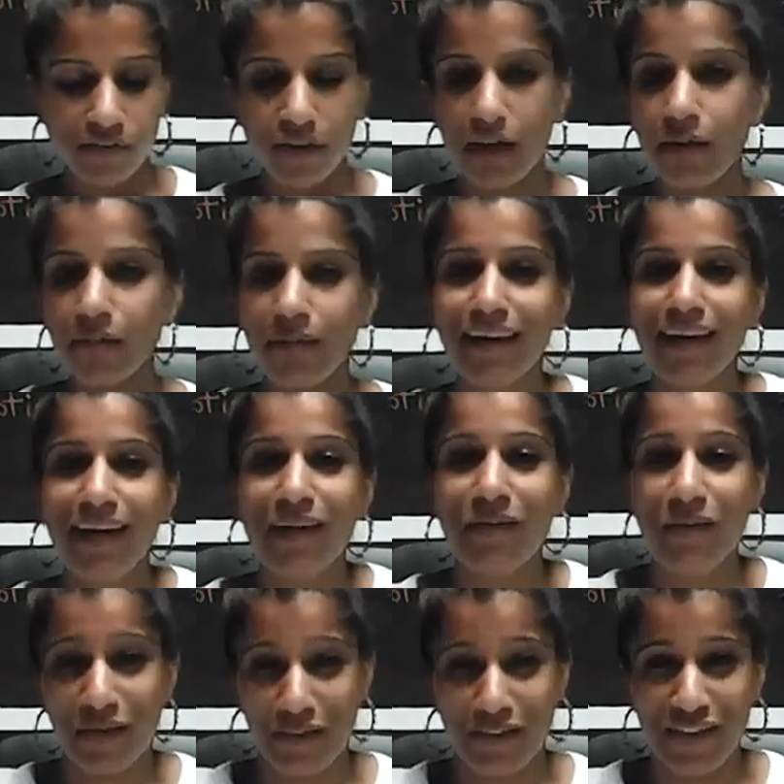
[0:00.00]
Yep,
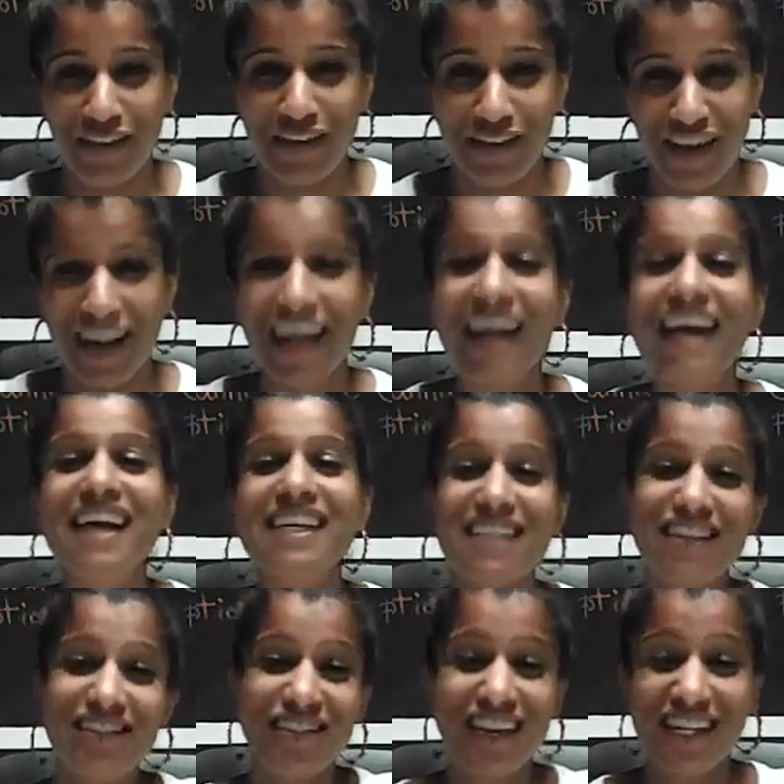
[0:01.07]
we're on the right. So
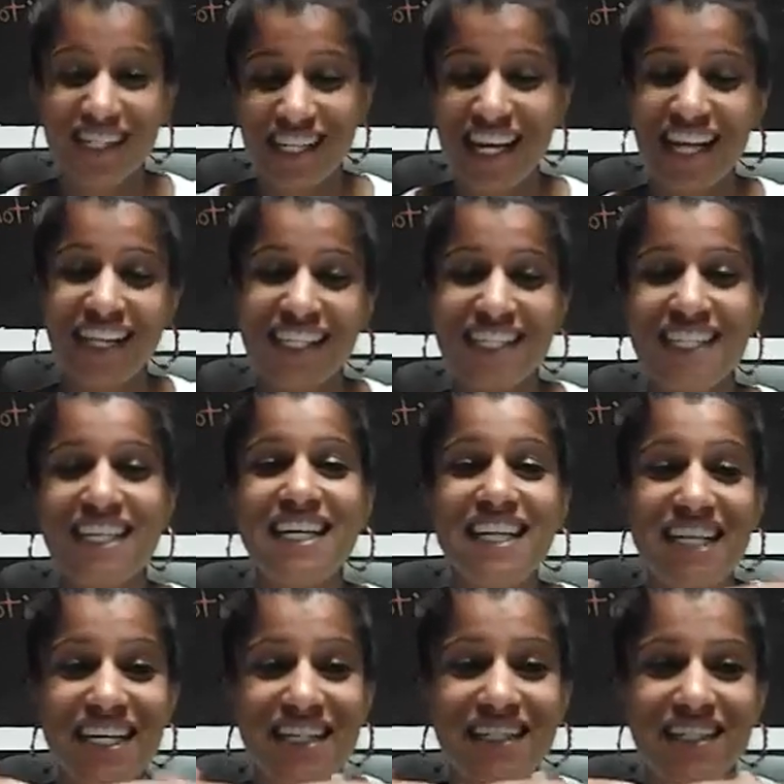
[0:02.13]
the rationality
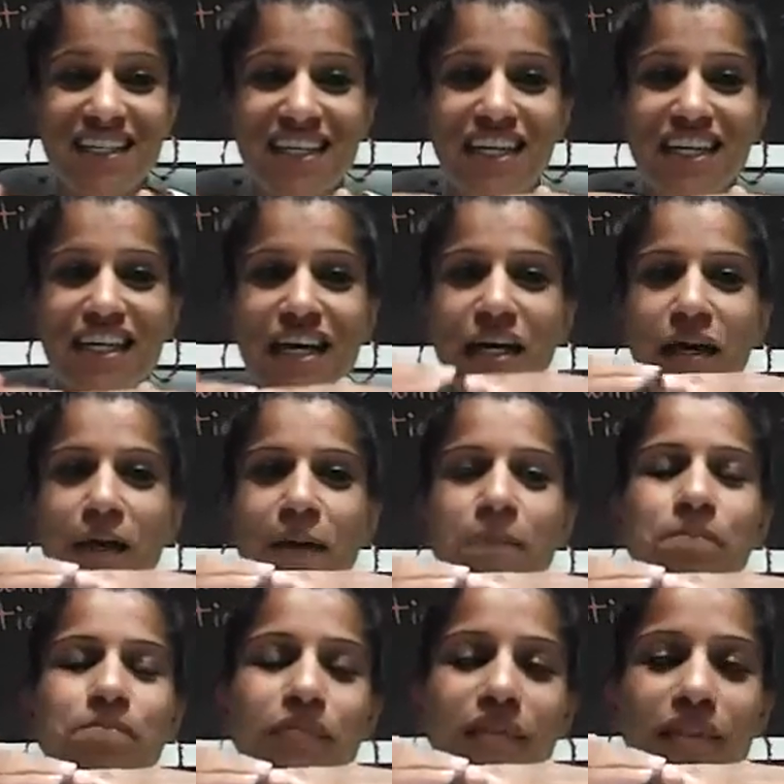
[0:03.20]
needs
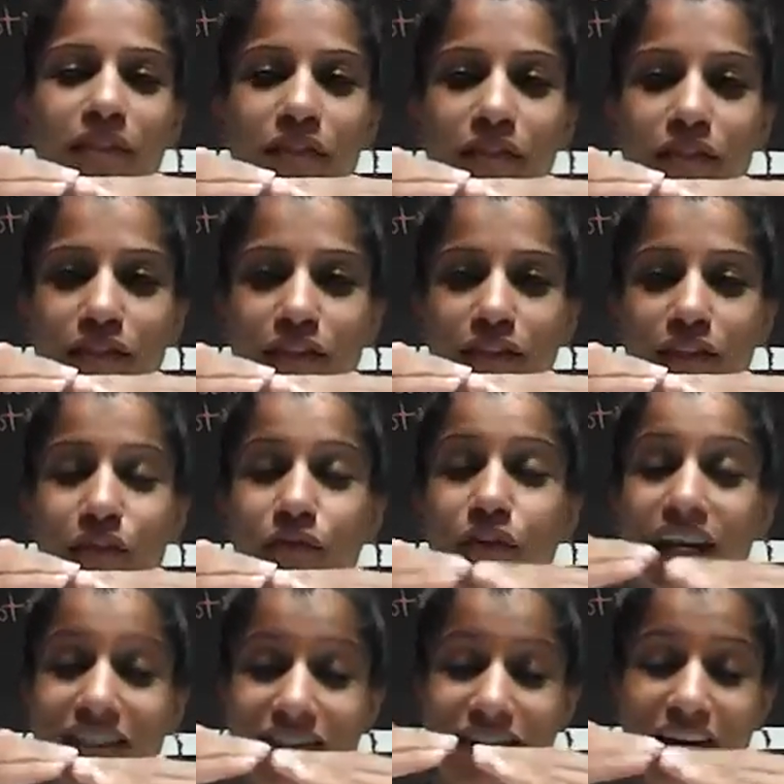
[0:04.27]
the
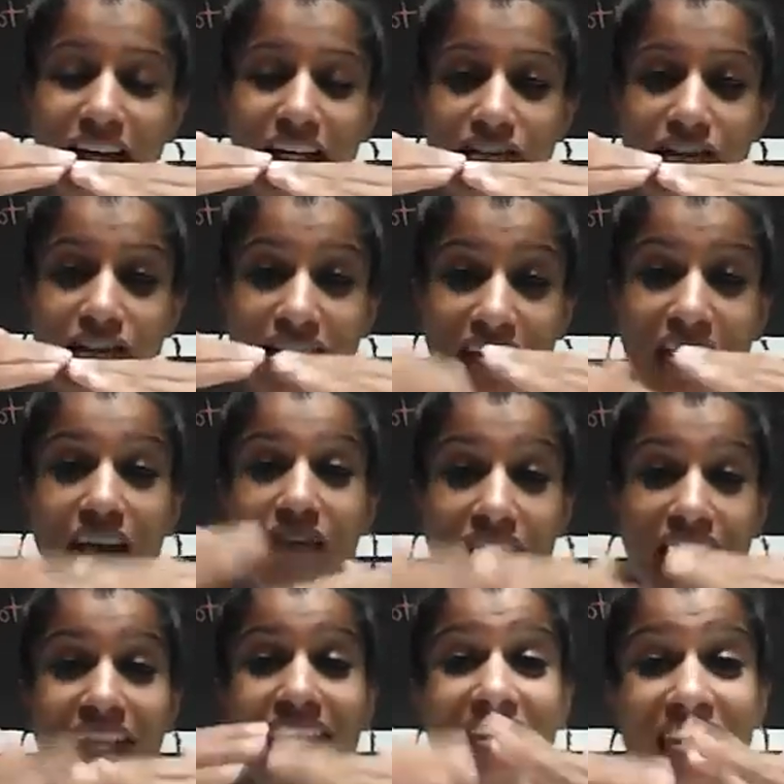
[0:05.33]
right side together.
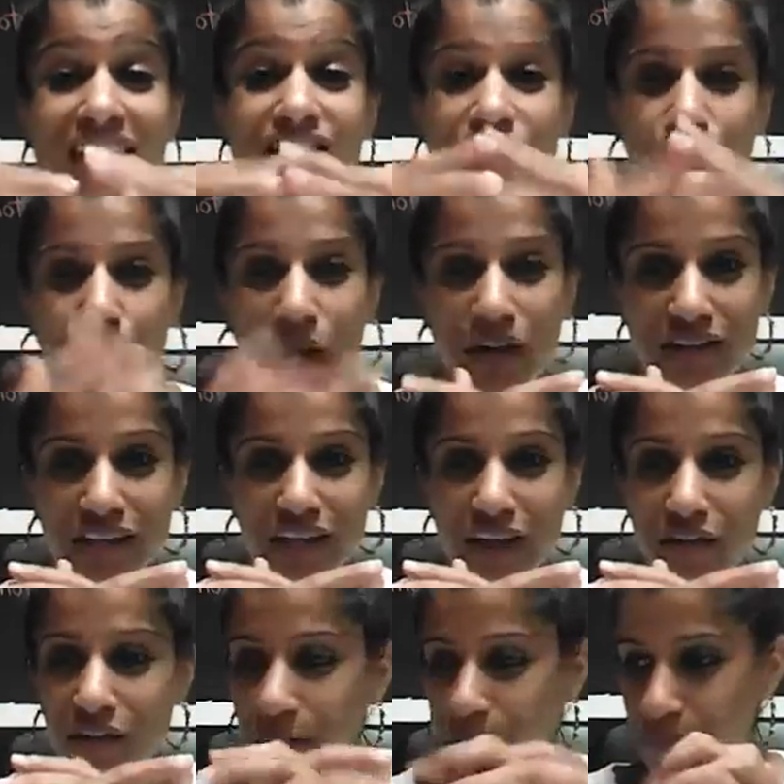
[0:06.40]
They need to work
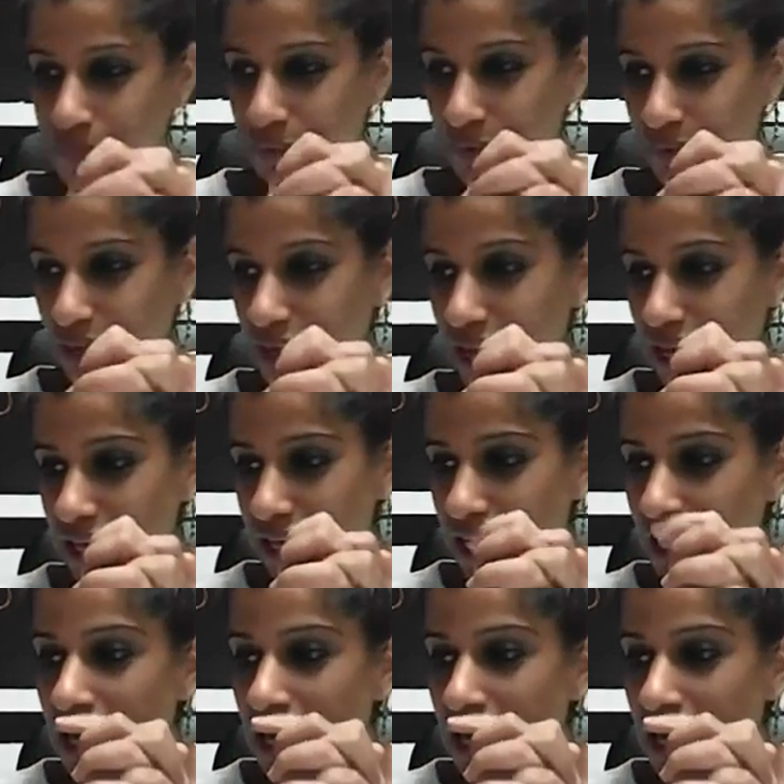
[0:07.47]
together. Okay.